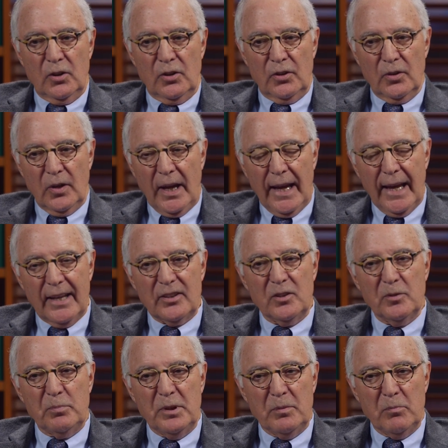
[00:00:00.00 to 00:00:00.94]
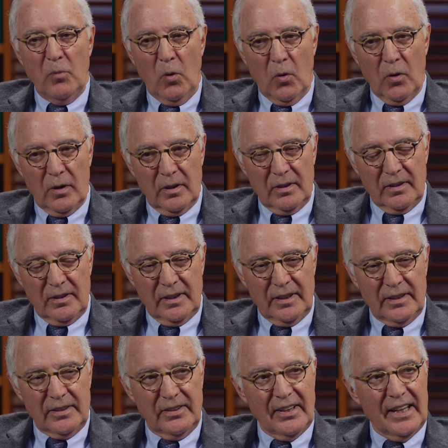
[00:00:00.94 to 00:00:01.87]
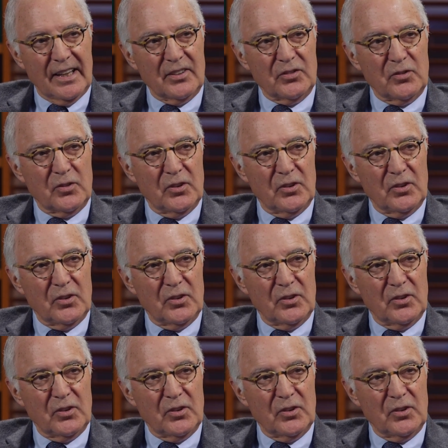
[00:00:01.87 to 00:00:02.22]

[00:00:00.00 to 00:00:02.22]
There had to be more, and thanks